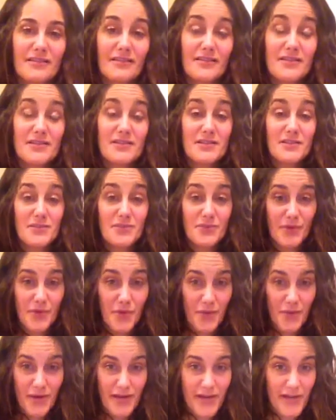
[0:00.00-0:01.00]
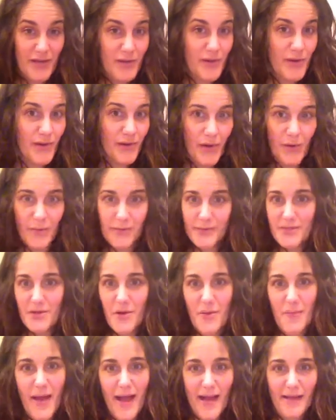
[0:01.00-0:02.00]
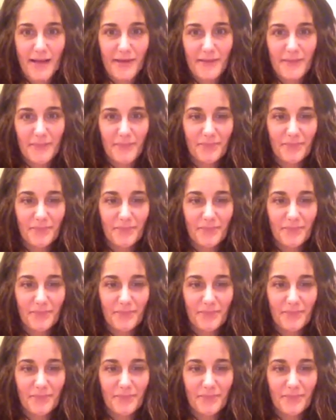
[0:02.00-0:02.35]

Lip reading: This is a recording. You can always go back.